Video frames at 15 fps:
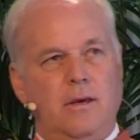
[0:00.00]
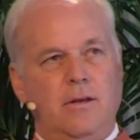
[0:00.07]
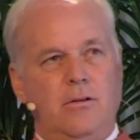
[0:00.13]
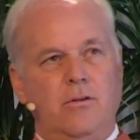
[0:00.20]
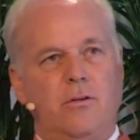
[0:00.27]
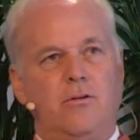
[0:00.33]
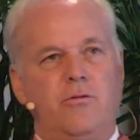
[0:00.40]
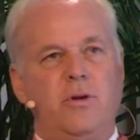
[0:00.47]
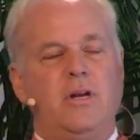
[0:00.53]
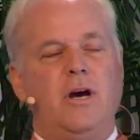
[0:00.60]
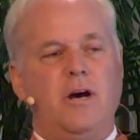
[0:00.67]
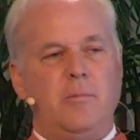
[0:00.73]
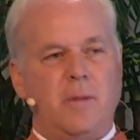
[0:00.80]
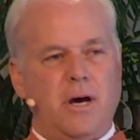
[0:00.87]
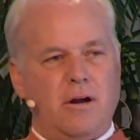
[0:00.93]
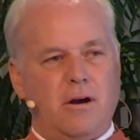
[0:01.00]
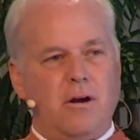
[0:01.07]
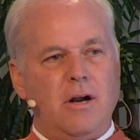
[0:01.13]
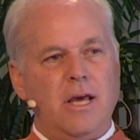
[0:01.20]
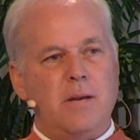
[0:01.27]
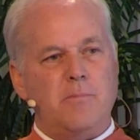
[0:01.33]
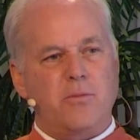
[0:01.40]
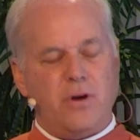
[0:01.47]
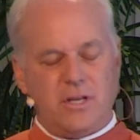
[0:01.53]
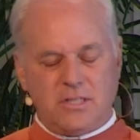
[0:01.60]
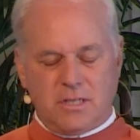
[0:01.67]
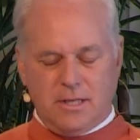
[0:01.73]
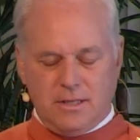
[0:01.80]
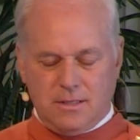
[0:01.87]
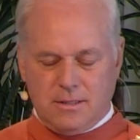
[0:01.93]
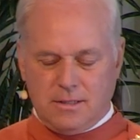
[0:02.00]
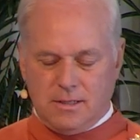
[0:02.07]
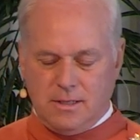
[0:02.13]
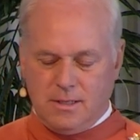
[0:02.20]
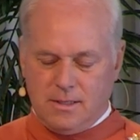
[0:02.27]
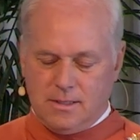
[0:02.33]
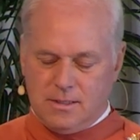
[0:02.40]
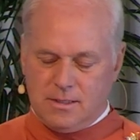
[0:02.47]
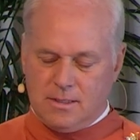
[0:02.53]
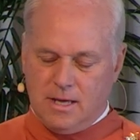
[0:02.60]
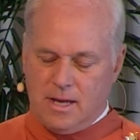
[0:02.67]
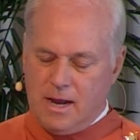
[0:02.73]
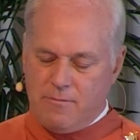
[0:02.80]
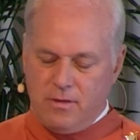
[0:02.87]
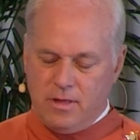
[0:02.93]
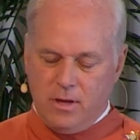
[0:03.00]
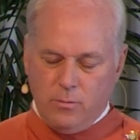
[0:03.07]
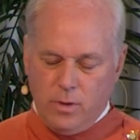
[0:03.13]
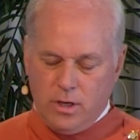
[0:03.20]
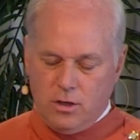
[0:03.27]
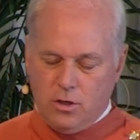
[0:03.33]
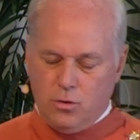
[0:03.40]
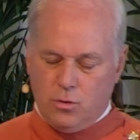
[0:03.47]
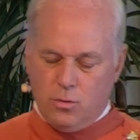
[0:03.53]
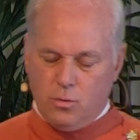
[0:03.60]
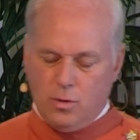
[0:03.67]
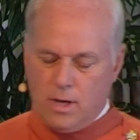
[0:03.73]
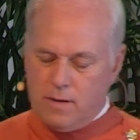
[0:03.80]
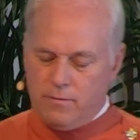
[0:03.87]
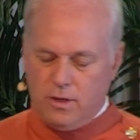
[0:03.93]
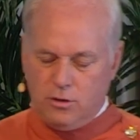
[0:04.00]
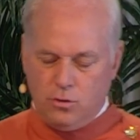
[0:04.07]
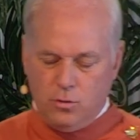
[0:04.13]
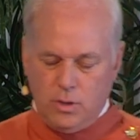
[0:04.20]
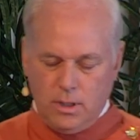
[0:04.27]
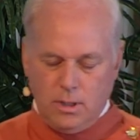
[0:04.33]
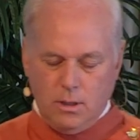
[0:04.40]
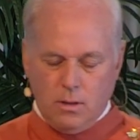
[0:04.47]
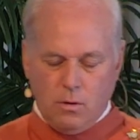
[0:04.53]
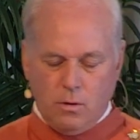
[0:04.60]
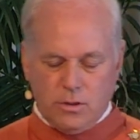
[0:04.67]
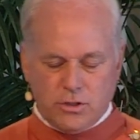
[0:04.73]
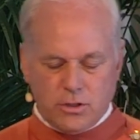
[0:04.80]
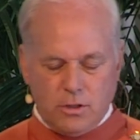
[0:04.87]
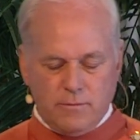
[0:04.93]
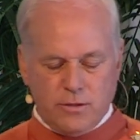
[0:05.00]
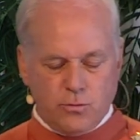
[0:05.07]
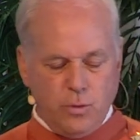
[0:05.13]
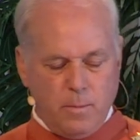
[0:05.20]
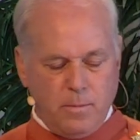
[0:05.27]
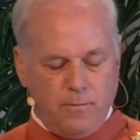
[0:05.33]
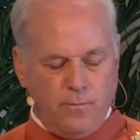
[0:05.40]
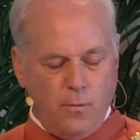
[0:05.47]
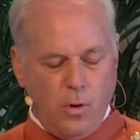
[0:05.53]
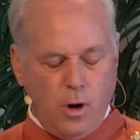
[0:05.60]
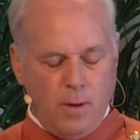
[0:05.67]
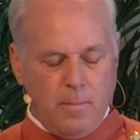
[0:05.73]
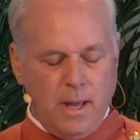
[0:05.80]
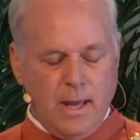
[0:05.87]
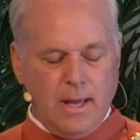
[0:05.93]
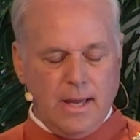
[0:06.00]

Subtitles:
And Sri Dharmada, our late president, said, "Everything we do, every duty or service we perform,